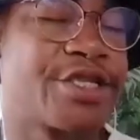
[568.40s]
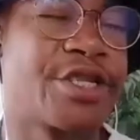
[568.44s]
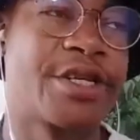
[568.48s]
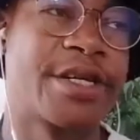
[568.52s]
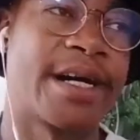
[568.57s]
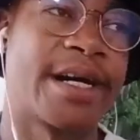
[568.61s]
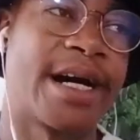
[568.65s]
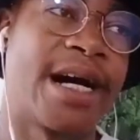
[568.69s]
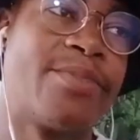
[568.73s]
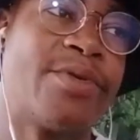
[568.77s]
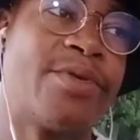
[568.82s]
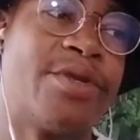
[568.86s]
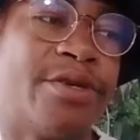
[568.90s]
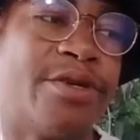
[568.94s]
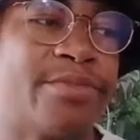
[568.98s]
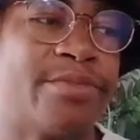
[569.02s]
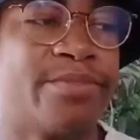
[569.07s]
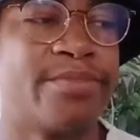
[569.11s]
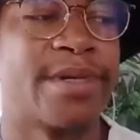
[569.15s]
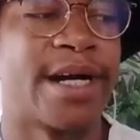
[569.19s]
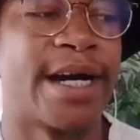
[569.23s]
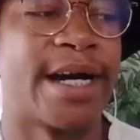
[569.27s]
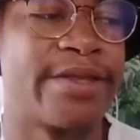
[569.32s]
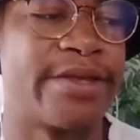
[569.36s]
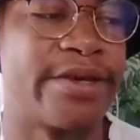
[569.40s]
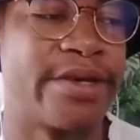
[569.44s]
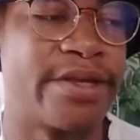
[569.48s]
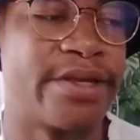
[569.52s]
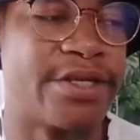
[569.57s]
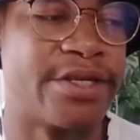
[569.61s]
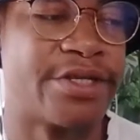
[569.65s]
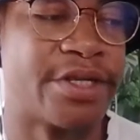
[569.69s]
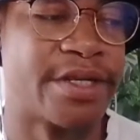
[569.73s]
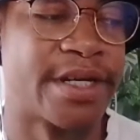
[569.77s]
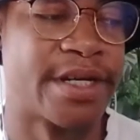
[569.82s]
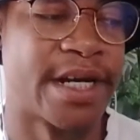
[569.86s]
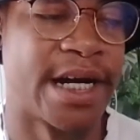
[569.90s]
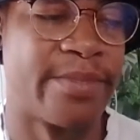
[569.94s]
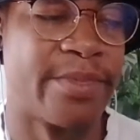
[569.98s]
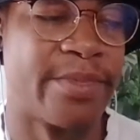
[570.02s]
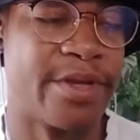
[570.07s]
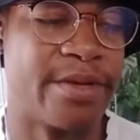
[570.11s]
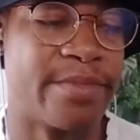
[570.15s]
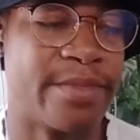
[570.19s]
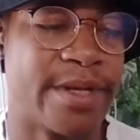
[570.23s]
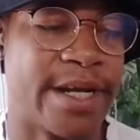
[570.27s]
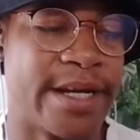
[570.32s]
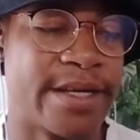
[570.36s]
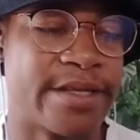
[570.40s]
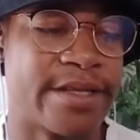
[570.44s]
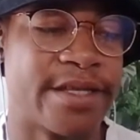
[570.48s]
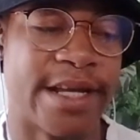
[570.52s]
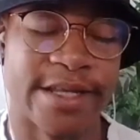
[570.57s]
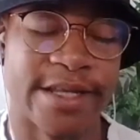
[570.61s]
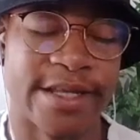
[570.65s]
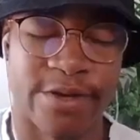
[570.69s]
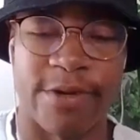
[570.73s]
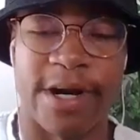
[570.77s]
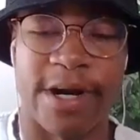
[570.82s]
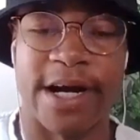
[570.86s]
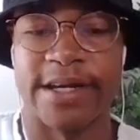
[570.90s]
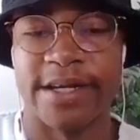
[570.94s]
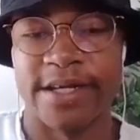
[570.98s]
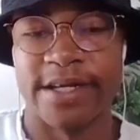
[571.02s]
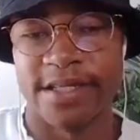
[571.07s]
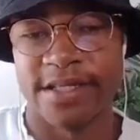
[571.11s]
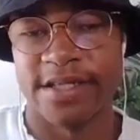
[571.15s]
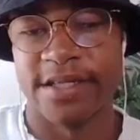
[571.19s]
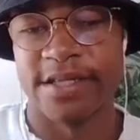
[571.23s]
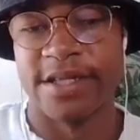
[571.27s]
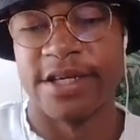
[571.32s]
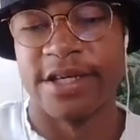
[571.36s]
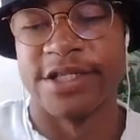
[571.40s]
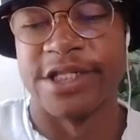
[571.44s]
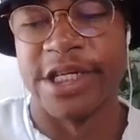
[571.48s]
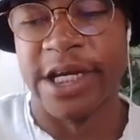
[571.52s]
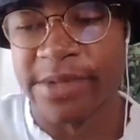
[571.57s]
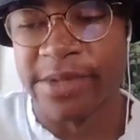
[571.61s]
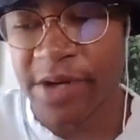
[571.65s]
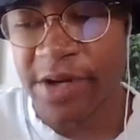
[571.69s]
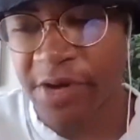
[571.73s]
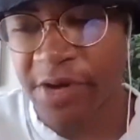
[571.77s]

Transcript: should have copied them. I think they should have copied them like the Rockets, the James